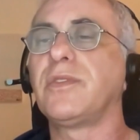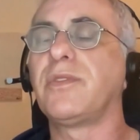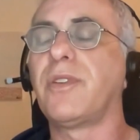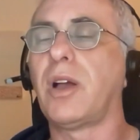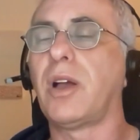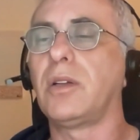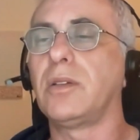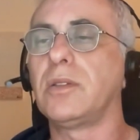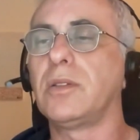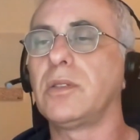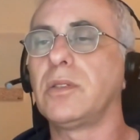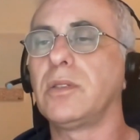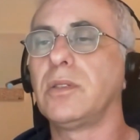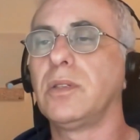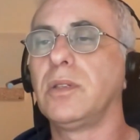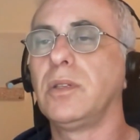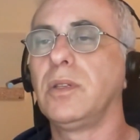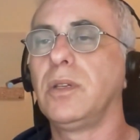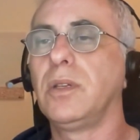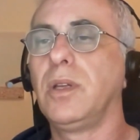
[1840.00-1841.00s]
files,
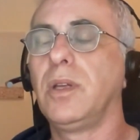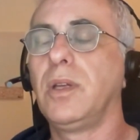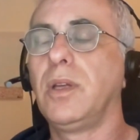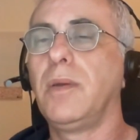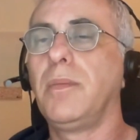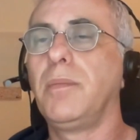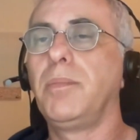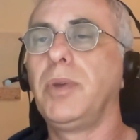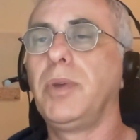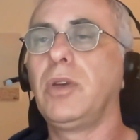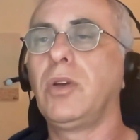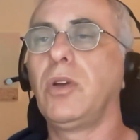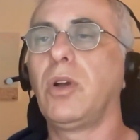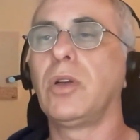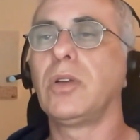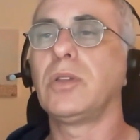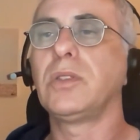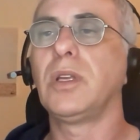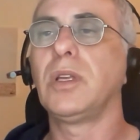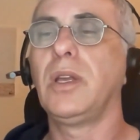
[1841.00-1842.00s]

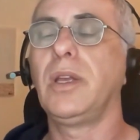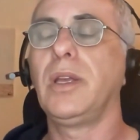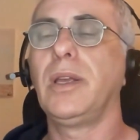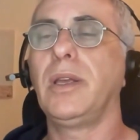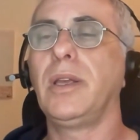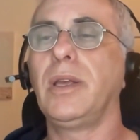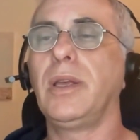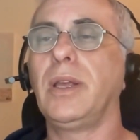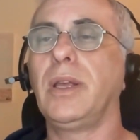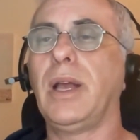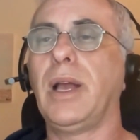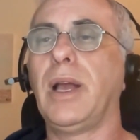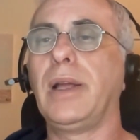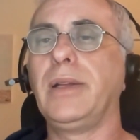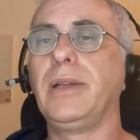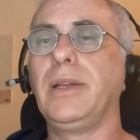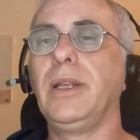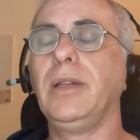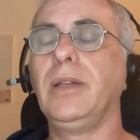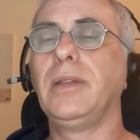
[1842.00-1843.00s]
because I
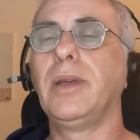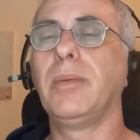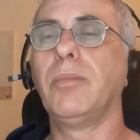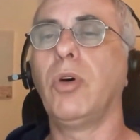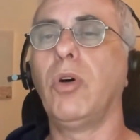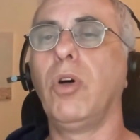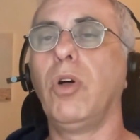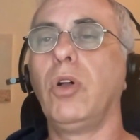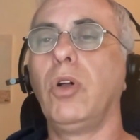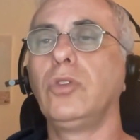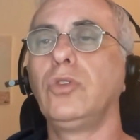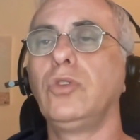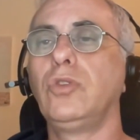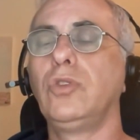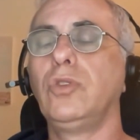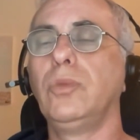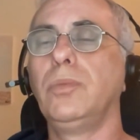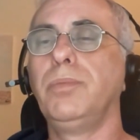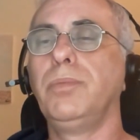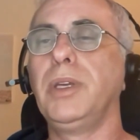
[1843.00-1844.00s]
need them all
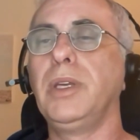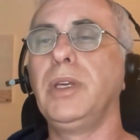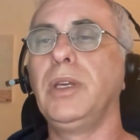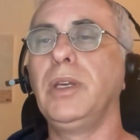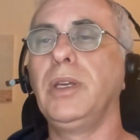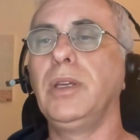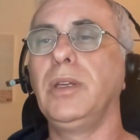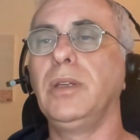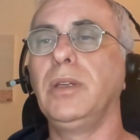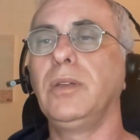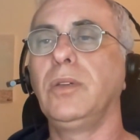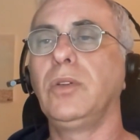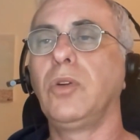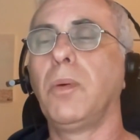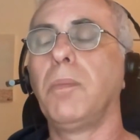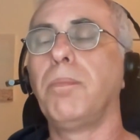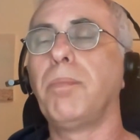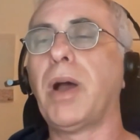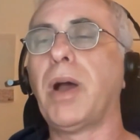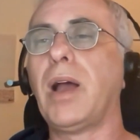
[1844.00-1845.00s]
to be
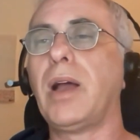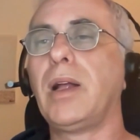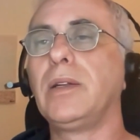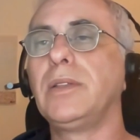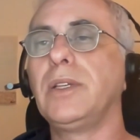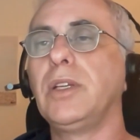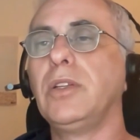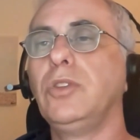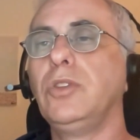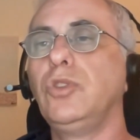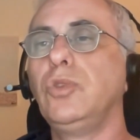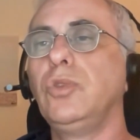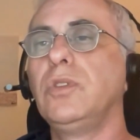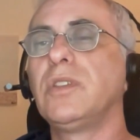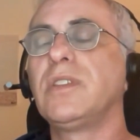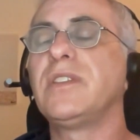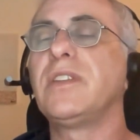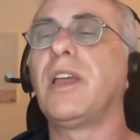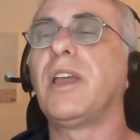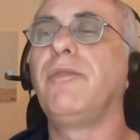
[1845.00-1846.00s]
compiled into
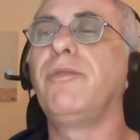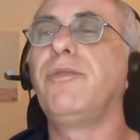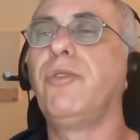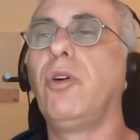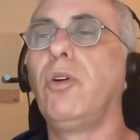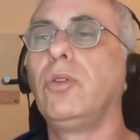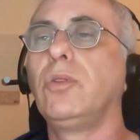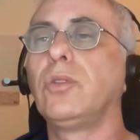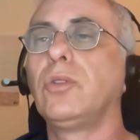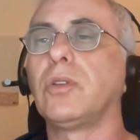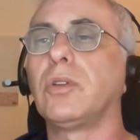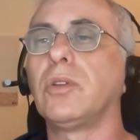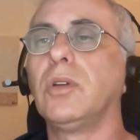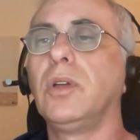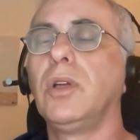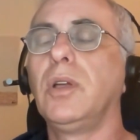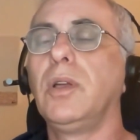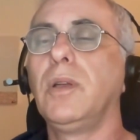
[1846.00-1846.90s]
the same folder,